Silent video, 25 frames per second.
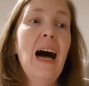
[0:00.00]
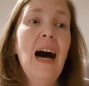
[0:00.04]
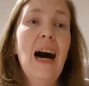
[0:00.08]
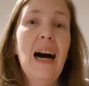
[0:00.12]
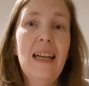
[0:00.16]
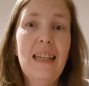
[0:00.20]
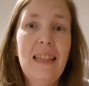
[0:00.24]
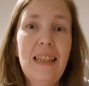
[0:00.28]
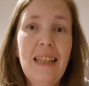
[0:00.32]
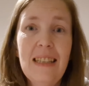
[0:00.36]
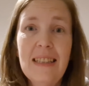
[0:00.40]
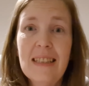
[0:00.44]

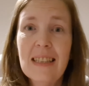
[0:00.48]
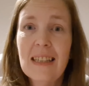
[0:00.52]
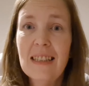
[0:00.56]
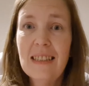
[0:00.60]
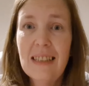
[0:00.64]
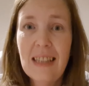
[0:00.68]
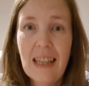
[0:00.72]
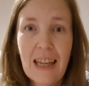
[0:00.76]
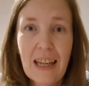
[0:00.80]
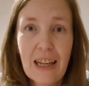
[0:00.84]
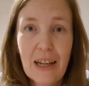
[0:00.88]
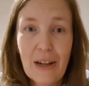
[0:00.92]
I need a
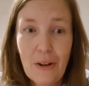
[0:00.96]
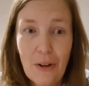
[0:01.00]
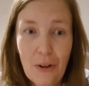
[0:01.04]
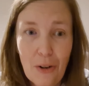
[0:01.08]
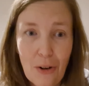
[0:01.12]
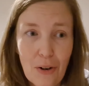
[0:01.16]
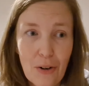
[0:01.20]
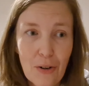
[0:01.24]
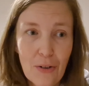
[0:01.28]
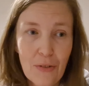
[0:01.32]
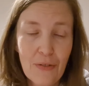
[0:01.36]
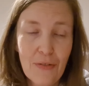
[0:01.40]
day
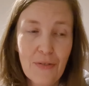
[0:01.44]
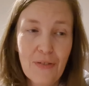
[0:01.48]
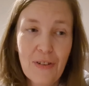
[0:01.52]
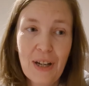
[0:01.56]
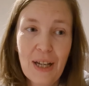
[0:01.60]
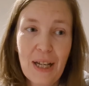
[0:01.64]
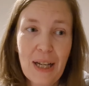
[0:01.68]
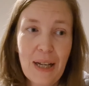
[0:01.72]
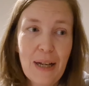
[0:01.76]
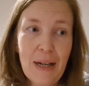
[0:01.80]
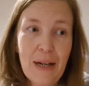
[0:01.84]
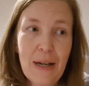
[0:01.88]
off
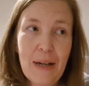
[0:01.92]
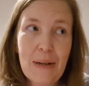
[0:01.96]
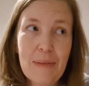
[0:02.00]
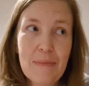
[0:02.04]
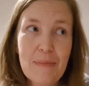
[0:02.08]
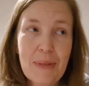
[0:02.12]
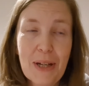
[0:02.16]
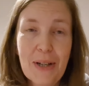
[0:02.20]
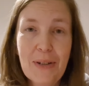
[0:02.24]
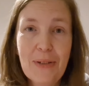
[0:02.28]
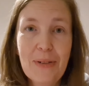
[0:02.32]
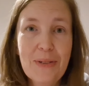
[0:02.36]

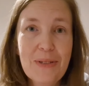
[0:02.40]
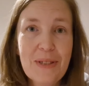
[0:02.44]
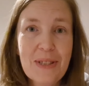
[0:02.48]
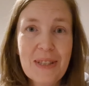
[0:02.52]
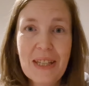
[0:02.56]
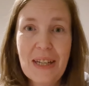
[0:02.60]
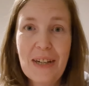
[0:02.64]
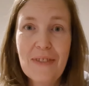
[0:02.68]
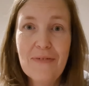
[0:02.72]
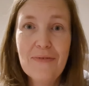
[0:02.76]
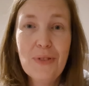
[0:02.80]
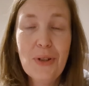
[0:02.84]

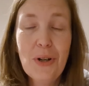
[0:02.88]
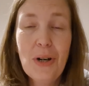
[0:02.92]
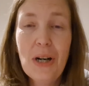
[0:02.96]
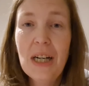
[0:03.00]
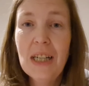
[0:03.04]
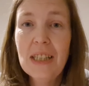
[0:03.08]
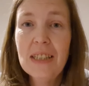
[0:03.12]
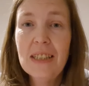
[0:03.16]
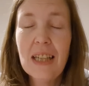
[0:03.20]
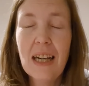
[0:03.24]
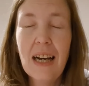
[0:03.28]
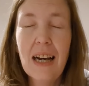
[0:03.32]
because I've not
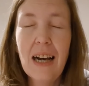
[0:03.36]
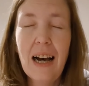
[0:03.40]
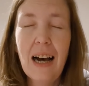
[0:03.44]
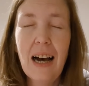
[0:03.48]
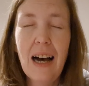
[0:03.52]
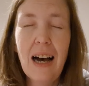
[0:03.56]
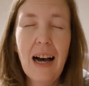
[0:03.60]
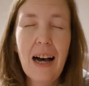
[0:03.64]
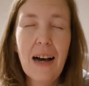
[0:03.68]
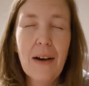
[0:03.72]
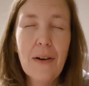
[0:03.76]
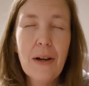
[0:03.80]
had
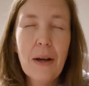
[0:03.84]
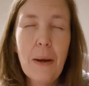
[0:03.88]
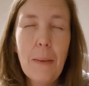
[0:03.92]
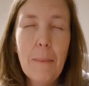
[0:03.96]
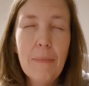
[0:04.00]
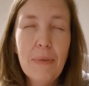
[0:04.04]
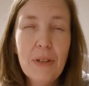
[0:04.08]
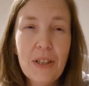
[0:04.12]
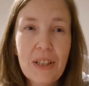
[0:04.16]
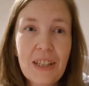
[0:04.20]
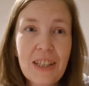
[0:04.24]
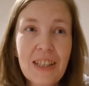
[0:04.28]
a
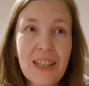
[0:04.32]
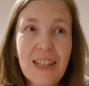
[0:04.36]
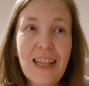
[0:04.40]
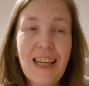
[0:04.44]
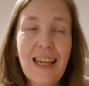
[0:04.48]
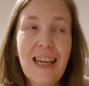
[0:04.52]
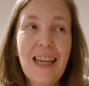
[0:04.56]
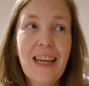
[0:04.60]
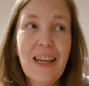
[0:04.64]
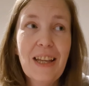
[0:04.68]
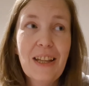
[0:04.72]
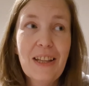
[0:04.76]

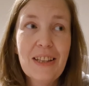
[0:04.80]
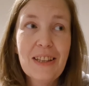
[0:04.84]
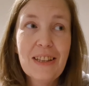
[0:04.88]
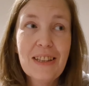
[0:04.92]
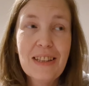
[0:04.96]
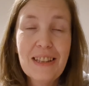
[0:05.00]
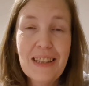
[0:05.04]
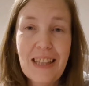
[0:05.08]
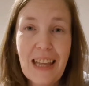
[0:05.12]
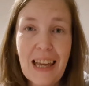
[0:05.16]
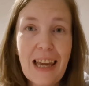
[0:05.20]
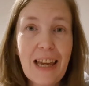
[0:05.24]
completely
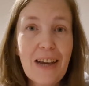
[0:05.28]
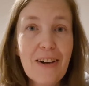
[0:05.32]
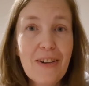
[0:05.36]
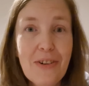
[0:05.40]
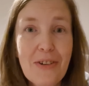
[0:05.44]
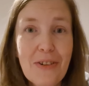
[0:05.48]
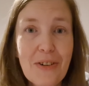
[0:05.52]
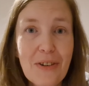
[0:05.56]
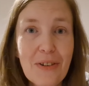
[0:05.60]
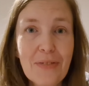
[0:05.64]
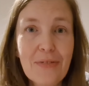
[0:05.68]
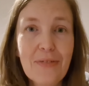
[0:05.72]
day
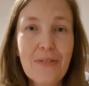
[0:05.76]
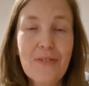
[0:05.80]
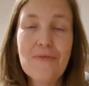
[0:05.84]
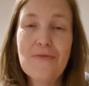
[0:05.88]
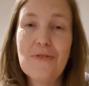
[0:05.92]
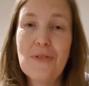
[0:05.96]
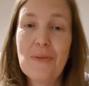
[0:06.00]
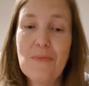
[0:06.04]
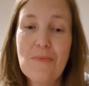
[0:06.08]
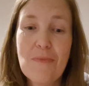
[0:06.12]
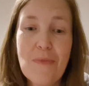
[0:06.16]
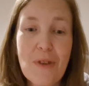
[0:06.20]
off
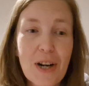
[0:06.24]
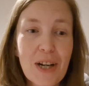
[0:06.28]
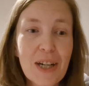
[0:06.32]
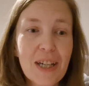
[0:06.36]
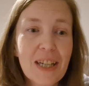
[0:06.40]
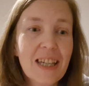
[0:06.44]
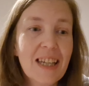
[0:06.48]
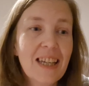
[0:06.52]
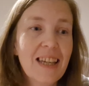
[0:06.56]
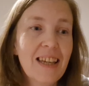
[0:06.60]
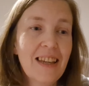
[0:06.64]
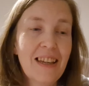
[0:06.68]
from
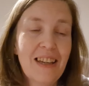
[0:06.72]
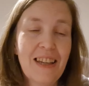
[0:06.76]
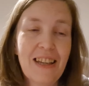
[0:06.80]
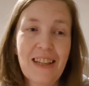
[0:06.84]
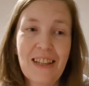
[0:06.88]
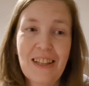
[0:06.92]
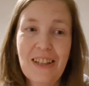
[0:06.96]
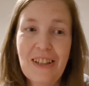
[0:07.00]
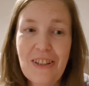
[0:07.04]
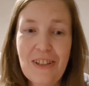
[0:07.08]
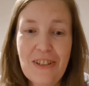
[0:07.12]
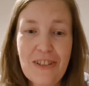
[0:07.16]
work,
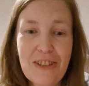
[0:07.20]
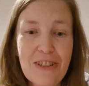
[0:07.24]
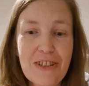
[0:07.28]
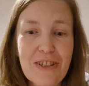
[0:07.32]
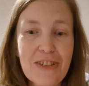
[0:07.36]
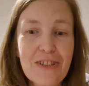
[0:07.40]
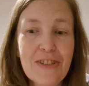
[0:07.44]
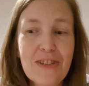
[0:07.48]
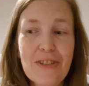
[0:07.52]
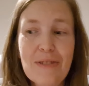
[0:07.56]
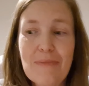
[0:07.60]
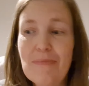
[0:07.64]

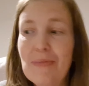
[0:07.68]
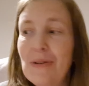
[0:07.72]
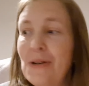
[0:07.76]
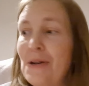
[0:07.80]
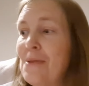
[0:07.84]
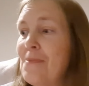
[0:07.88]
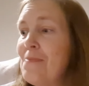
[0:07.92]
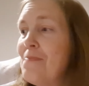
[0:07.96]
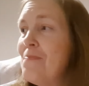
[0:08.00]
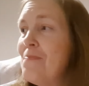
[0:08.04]
YouTube,